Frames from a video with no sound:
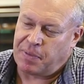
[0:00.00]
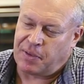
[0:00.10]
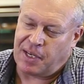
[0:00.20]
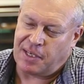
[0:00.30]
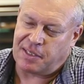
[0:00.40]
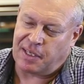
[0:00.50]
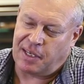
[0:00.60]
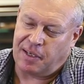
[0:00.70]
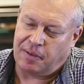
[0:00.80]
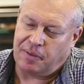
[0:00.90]
but there's the
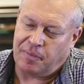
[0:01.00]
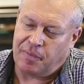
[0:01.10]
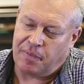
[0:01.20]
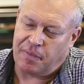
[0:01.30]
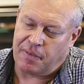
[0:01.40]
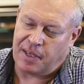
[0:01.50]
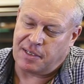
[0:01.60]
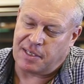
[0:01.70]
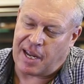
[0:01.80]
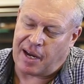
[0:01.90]
heel,
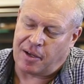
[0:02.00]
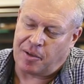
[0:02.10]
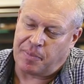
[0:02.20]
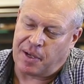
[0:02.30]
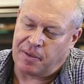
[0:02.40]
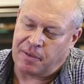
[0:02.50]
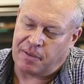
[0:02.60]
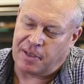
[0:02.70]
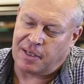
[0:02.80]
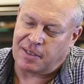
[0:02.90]
there's the ankle bone,
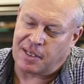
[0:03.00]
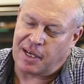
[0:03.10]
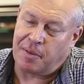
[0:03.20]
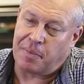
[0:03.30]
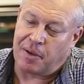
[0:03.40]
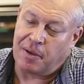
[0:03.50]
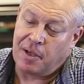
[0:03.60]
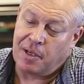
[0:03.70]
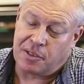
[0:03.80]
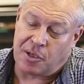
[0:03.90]
there's the leg bone.
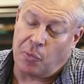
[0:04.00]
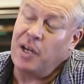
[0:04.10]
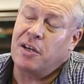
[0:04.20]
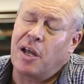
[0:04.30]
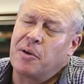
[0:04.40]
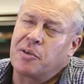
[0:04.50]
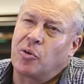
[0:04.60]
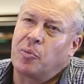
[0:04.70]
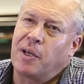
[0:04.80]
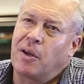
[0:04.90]
So we know it
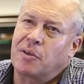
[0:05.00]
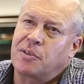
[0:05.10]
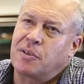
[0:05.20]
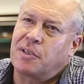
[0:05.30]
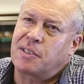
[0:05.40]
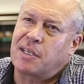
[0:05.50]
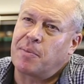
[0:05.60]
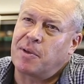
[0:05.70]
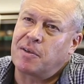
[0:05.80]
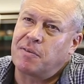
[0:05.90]
all belongs to the
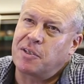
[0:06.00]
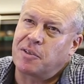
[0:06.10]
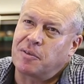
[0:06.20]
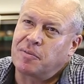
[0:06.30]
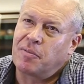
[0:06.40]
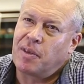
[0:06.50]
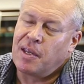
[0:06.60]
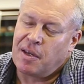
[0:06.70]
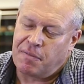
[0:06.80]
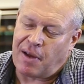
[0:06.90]
same individual.
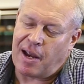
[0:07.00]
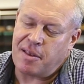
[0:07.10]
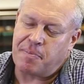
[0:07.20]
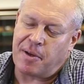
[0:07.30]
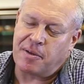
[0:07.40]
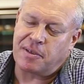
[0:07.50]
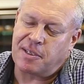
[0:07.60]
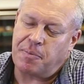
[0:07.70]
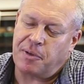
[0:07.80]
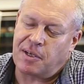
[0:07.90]
If I had the bones
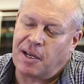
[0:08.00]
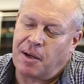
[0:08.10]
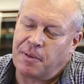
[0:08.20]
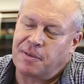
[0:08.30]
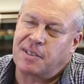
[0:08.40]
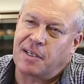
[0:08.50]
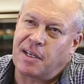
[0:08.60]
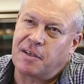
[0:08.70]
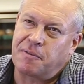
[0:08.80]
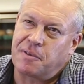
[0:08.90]
separately, I would have said
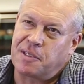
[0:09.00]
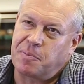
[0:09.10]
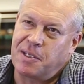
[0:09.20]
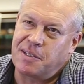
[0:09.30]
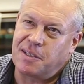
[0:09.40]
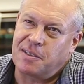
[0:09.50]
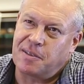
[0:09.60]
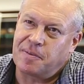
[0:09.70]
they're different species.